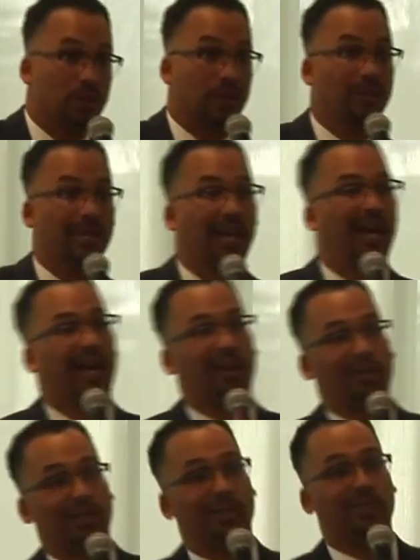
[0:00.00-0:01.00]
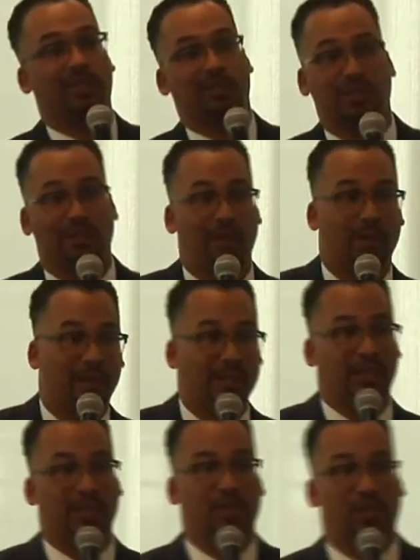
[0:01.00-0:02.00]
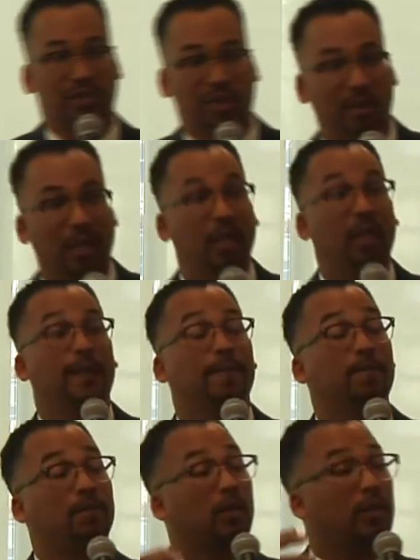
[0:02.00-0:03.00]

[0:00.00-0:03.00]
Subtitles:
He was like, all right, it goes 135 miles, I gotta charge it up.